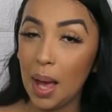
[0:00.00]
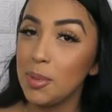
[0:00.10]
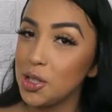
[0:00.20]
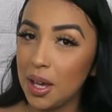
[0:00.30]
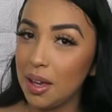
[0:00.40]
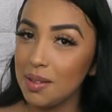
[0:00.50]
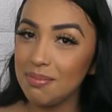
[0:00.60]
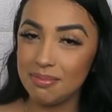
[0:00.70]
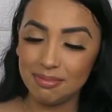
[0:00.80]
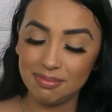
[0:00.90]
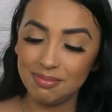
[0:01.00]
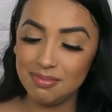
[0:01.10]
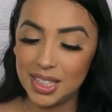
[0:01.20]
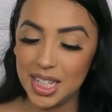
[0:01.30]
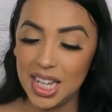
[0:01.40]
I bet you can't.
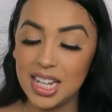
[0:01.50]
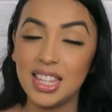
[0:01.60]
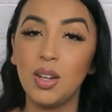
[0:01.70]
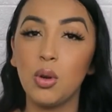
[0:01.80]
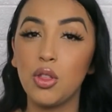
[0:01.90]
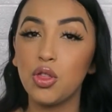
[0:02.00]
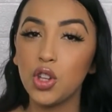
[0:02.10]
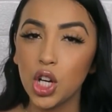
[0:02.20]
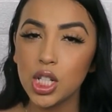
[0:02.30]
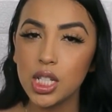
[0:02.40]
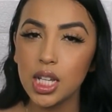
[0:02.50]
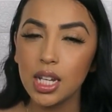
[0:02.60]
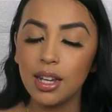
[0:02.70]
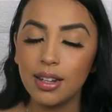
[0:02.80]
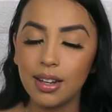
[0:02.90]
They were
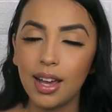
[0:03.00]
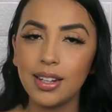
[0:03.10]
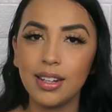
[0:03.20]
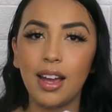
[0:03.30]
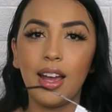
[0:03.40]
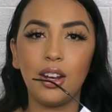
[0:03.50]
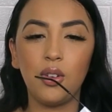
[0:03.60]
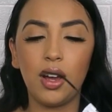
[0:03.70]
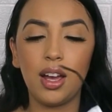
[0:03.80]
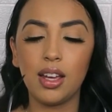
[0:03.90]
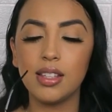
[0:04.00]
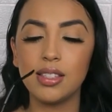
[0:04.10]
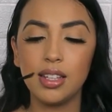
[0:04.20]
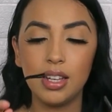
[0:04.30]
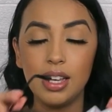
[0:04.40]
thirteen ninety-nine, you guys.
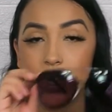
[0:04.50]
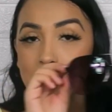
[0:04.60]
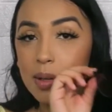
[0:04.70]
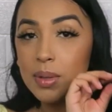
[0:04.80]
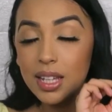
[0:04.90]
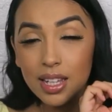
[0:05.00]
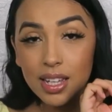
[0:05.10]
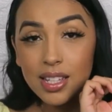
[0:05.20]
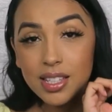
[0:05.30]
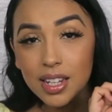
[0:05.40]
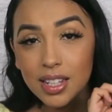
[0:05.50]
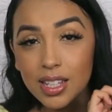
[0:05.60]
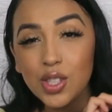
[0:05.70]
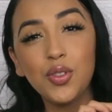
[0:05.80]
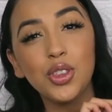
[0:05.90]
Some Quay
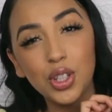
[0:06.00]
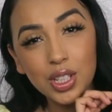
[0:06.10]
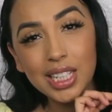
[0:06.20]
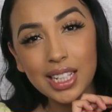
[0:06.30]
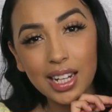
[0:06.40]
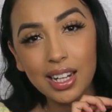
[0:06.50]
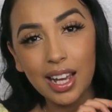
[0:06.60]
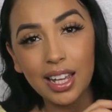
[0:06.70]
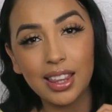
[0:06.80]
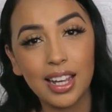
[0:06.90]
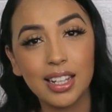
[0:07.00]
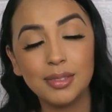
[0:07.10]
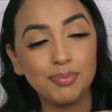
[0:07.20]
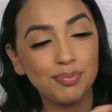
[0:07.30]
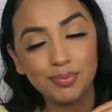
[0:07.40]
Sunnies for thirteen ninety-nine. Like,
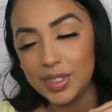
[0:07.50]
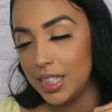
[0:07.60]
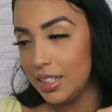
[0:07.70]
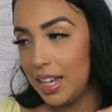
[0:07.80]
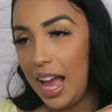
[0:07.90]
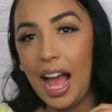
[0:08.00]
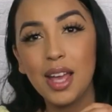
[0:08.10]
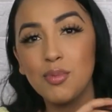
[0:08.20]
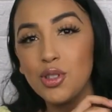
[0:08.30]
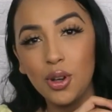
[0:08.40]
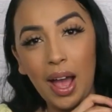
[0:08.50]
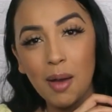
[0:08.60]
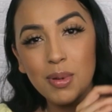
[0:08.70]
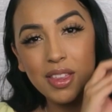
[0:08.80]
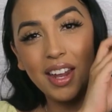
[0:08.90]
I am so
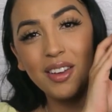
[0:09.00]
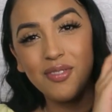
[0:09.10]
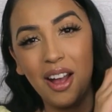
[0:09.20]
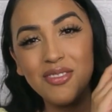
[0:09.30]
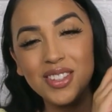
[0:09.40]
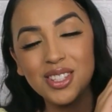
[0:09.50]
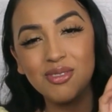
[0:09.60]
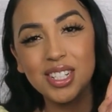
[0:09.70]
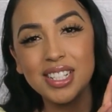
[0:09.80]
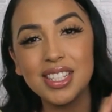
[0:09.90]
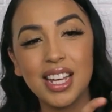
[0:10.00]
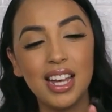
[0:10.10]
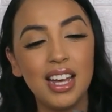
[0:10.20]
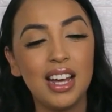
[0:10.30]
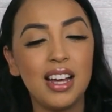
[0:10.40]
happy that I found these ones.
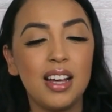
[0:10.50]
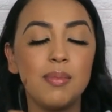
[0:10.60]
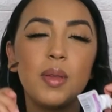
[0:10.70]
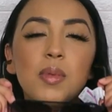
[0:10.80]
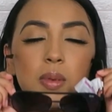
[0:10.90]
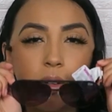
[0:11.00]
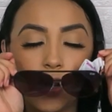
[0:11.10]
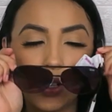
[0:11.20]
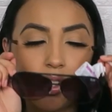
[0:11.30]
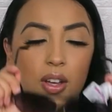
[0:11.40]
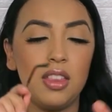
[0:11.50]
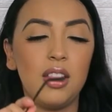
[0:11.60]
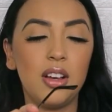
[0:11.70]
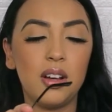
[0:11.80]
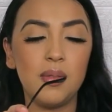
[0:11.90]
Um, let me go ahead and show you how they
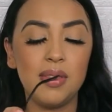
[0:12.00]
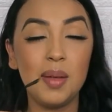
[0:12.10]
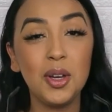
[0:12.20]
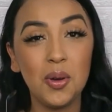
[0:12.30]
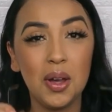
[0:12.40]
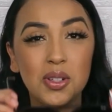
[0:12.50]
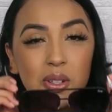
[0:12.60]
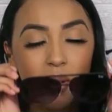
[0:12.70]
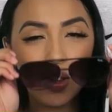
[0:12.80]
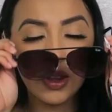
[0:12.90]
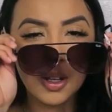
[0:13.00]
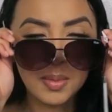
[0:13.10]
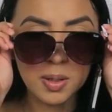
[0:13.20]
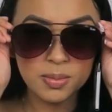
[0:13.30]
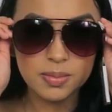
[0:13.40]
look. Let me go ahead and show you how they look on me.